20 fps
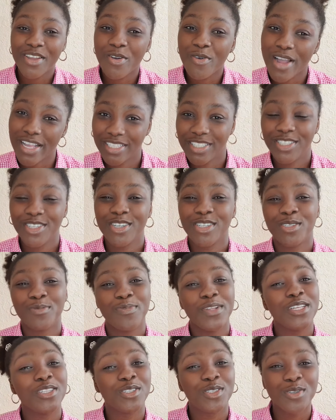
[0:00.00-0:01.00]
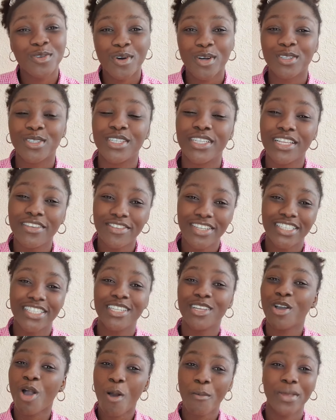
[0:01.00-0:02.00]
questions, please do well to leave it in
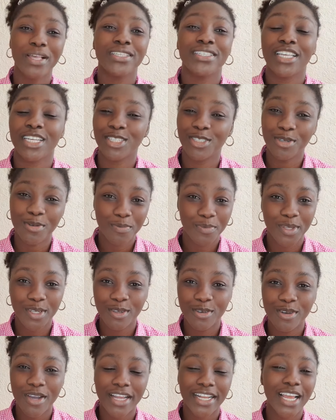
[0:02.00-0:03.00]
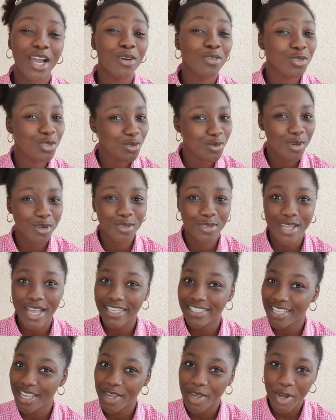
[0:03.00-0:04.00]
the comment section below, and I'll do well to
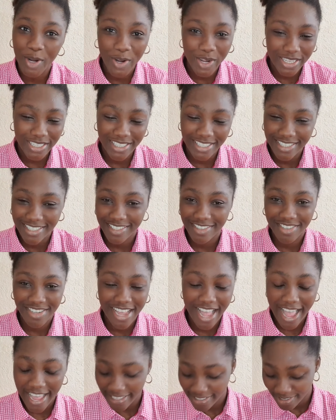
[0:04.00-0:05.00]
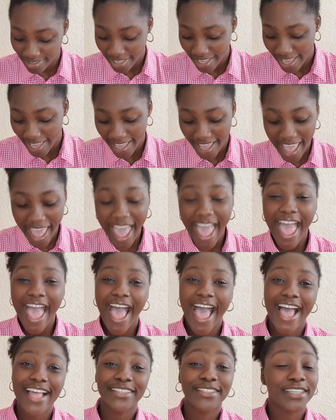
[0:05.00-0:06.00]
answer your questions, you guys, okay?
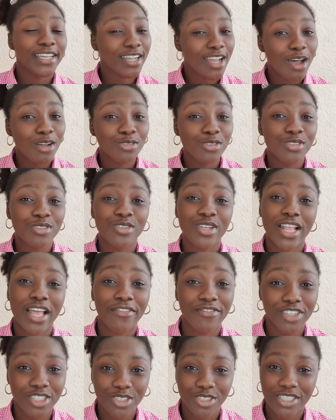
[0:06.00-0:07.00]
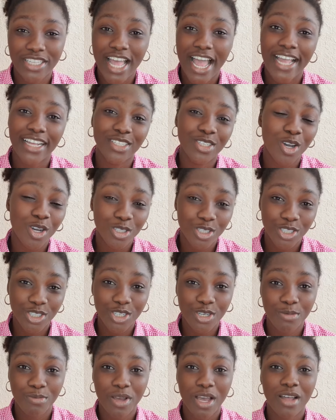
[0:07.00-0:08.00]
And check out those other videos that I talked to
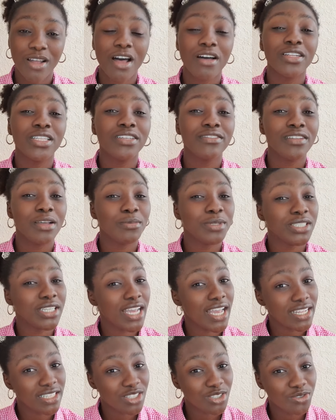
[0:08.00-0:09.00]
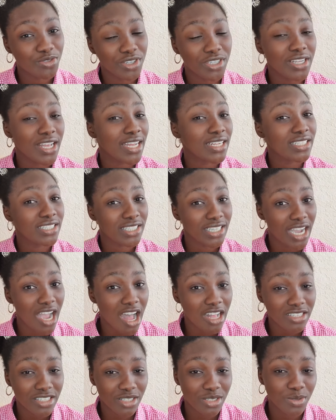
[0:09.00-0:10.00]
you about. I'll leave them in the end screen and in the
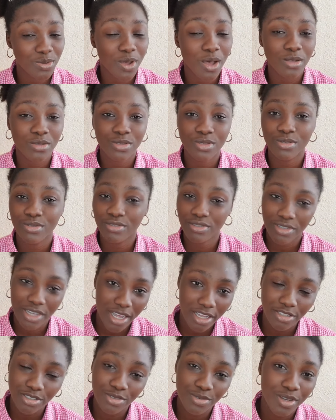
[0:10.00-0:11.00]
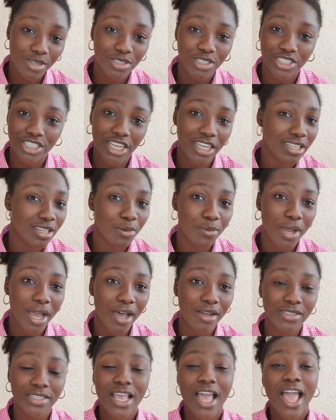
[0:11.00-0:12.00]
cards as well. So yeah, do well to check them
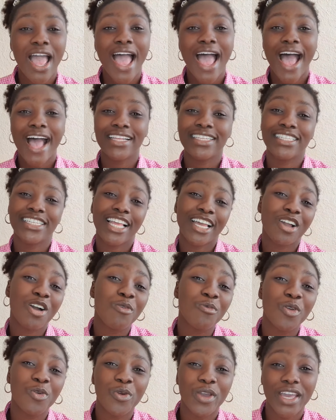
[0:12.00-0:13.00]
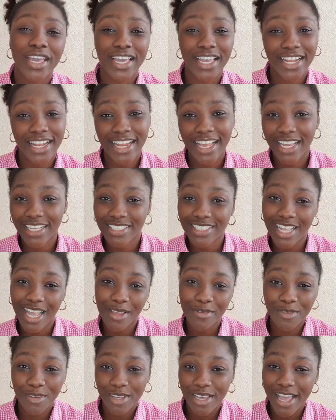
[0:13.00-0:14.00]
out. Until I come your way again next
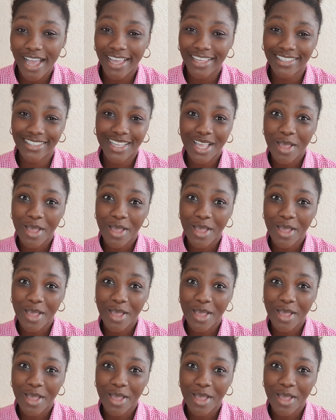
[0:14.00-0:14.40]
time, you guys.